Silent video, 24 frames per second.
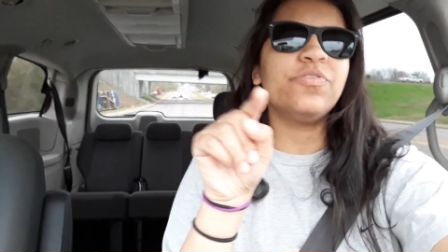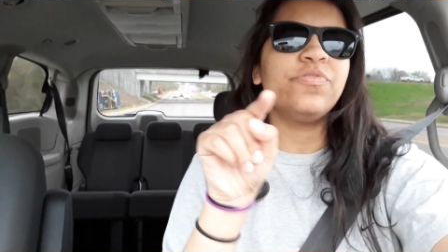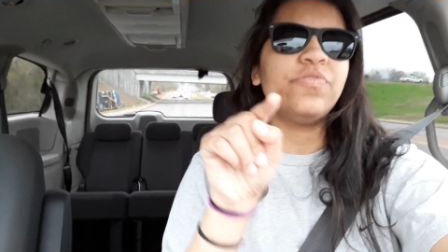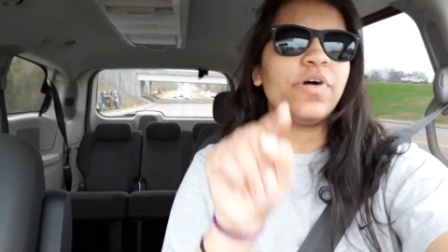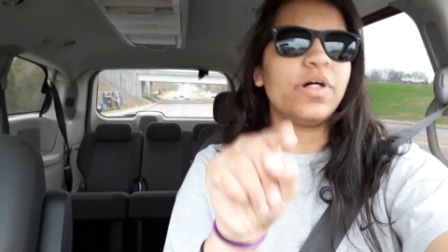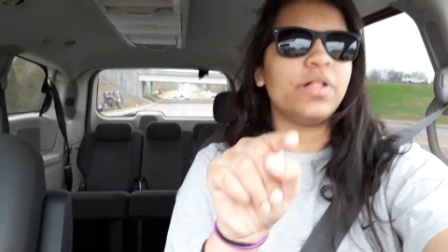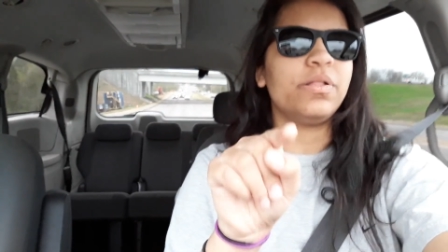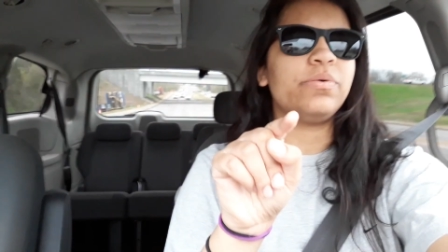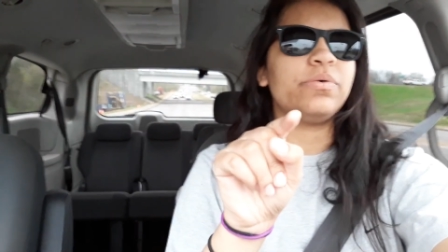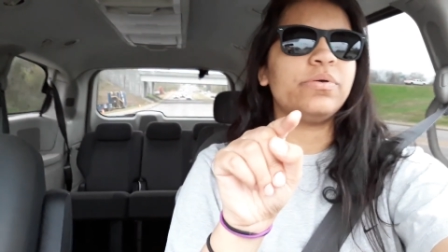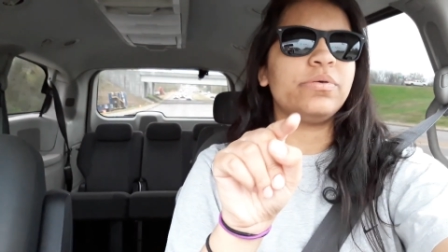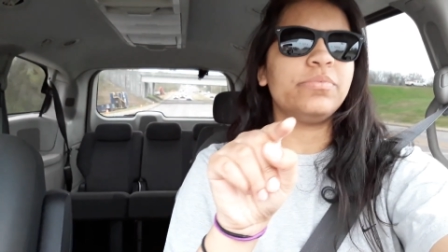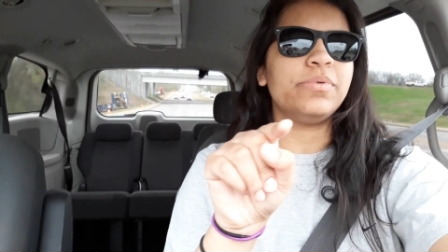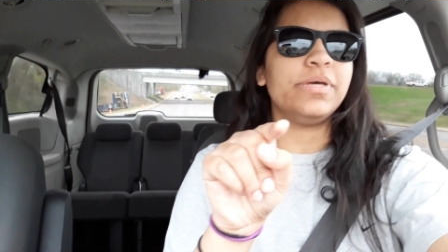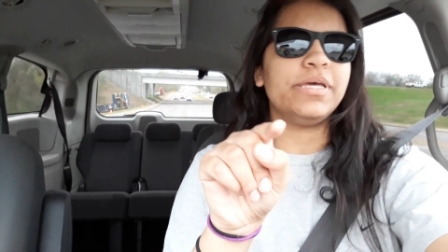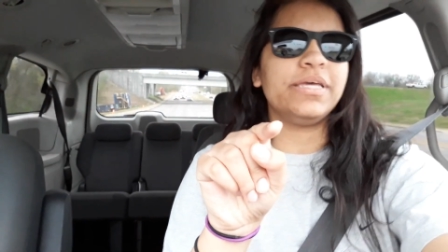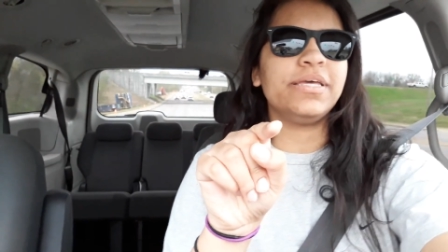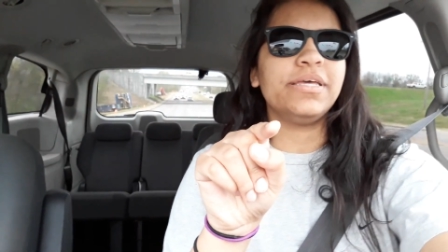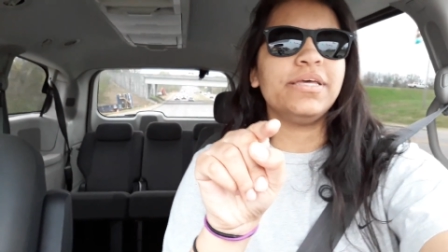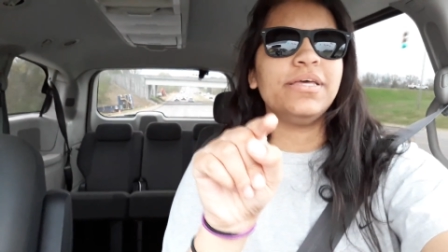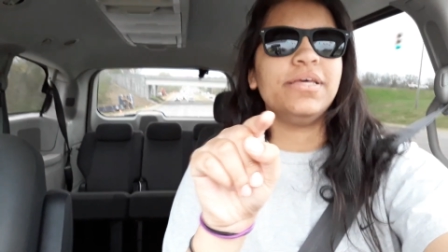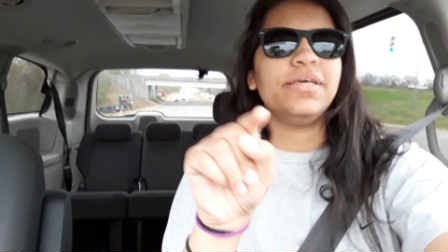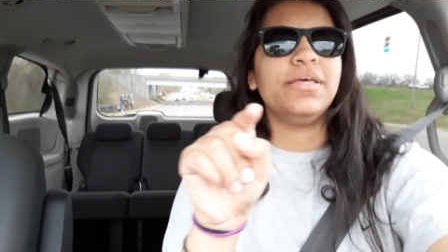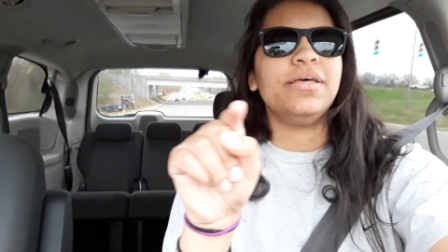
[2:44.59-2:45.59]
following me.
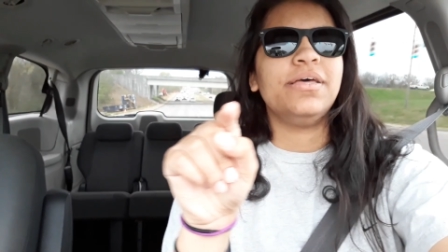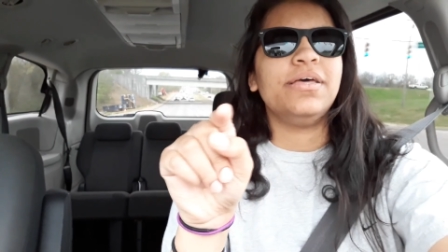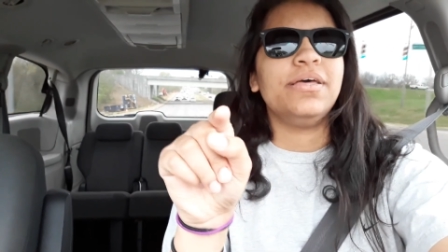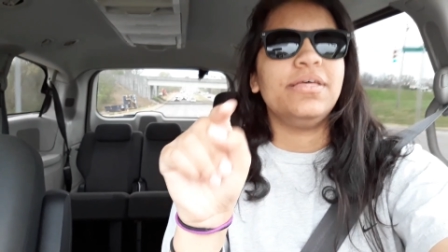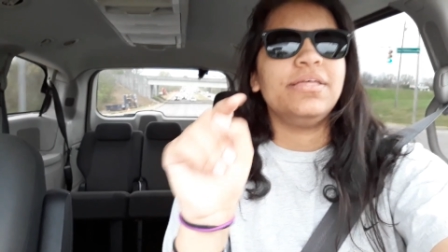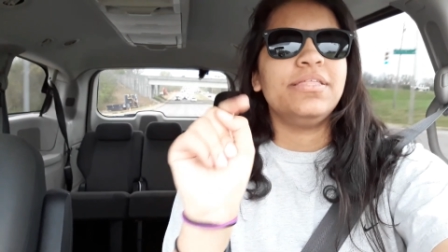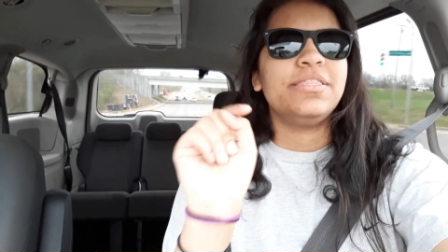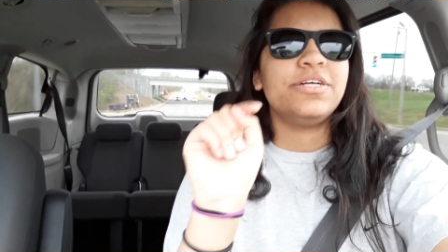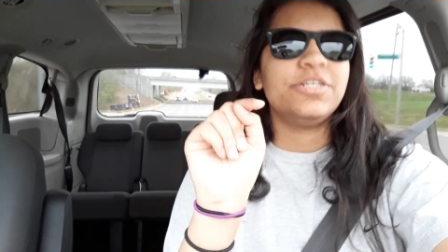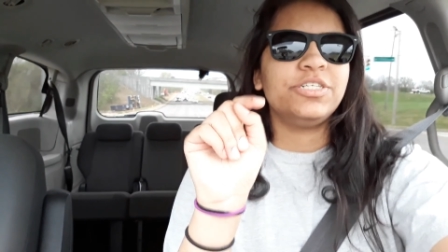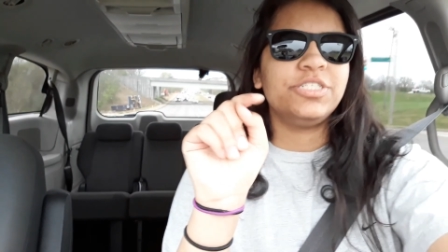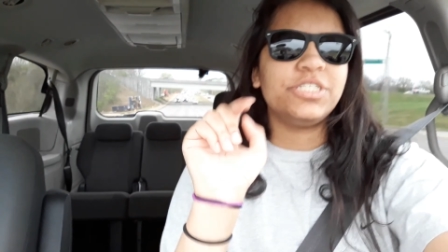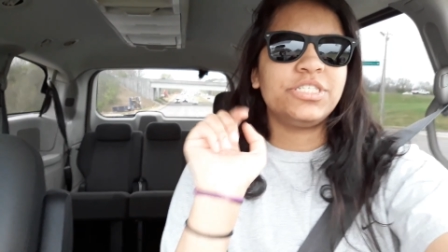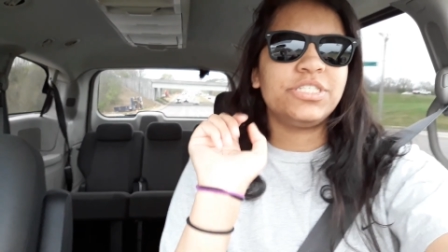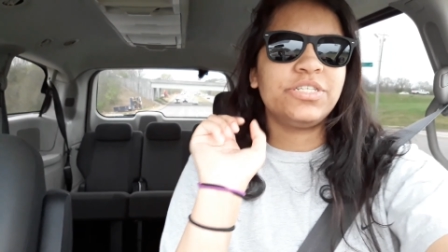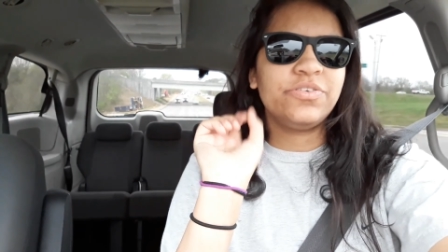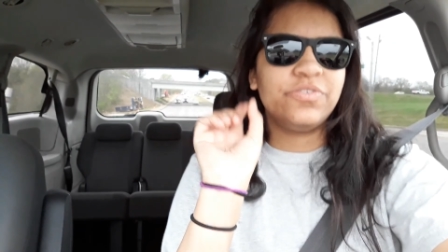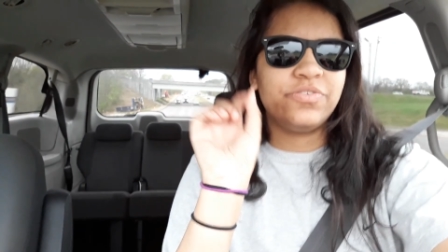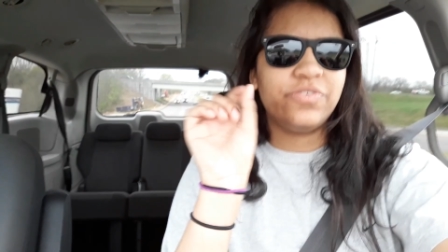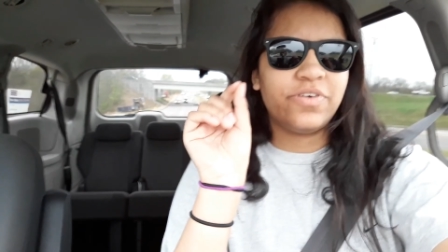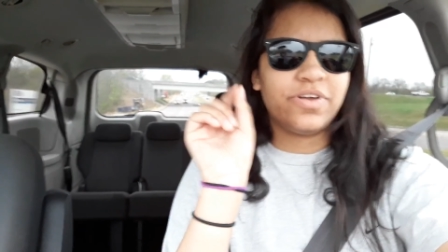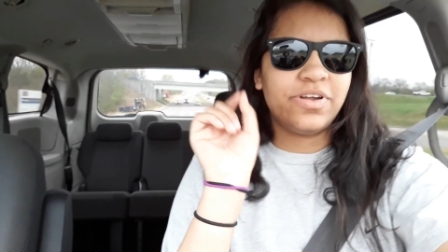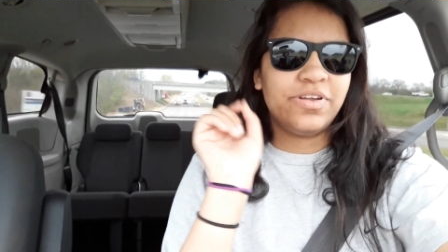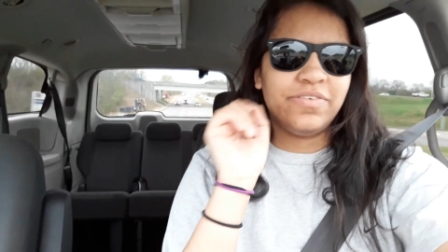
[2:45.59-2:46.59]
They're just in
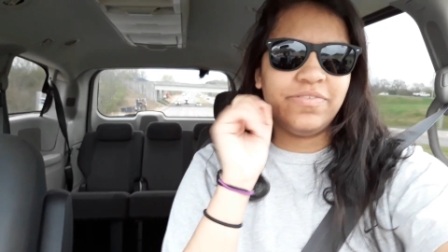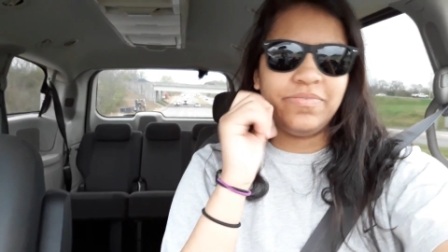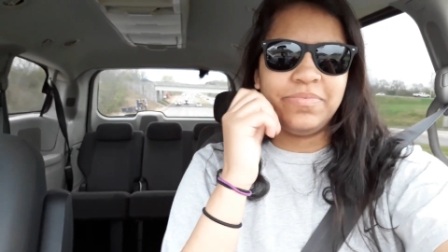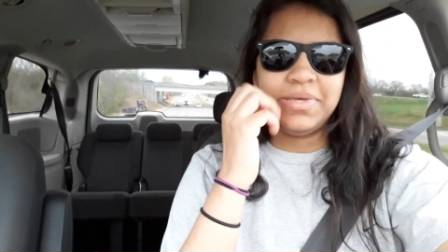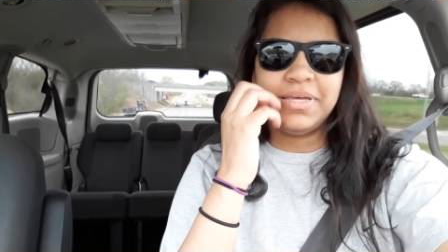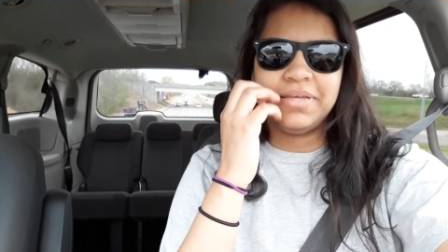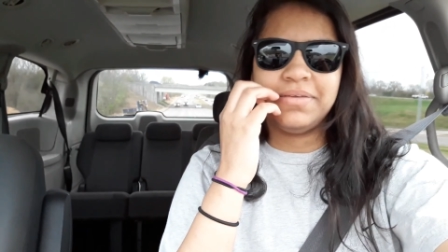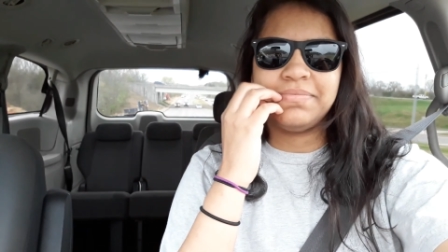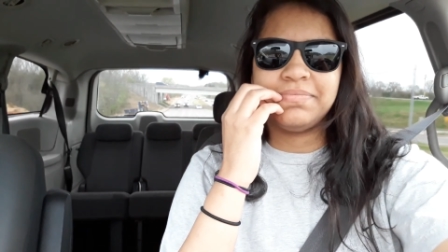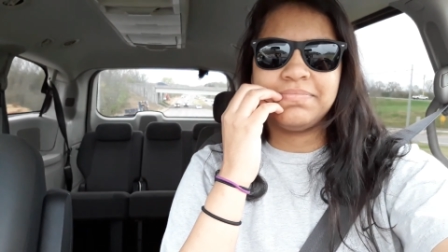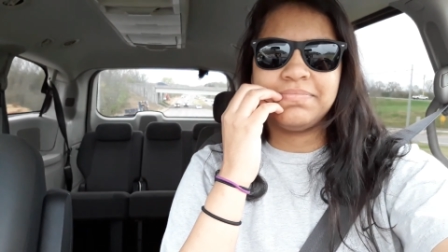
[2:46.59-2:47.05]
front of me.